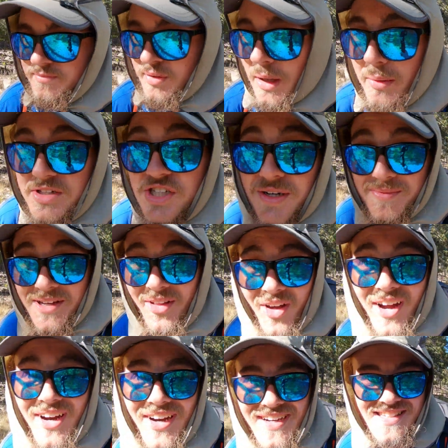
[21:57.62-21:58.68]
probably took me
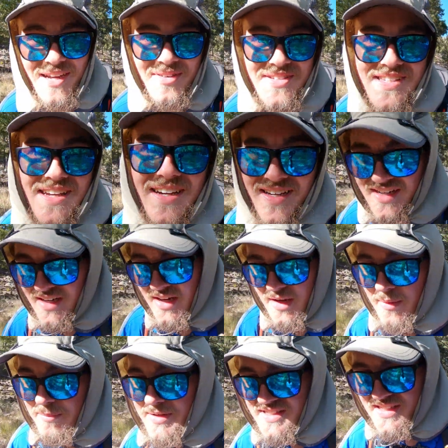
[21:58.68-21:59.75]
longer because I was
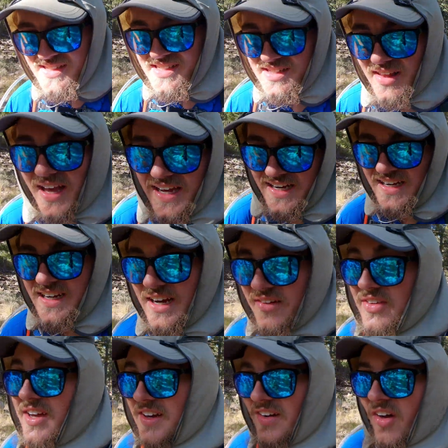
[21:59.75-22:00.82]
busy sliding
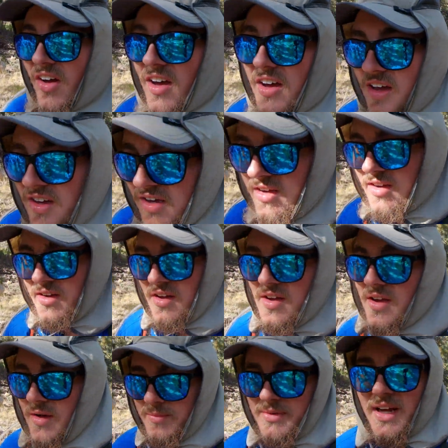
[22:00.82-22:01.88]
down the hill.
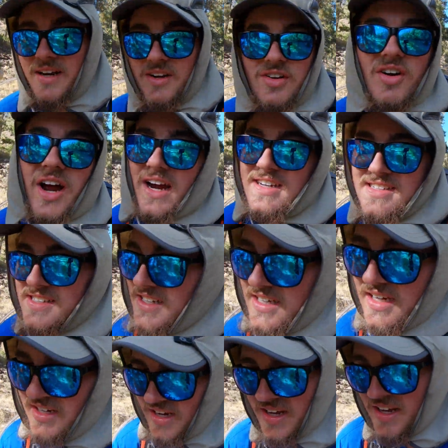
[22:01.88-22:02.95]
Not into rock
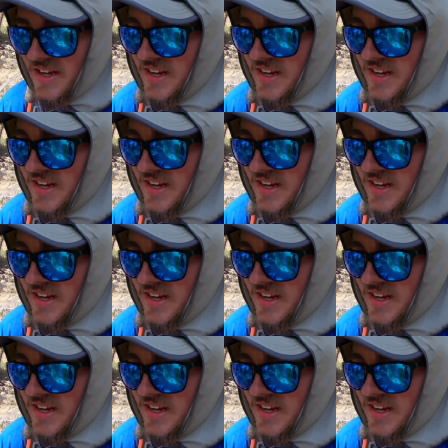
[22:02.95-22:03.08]
skiing,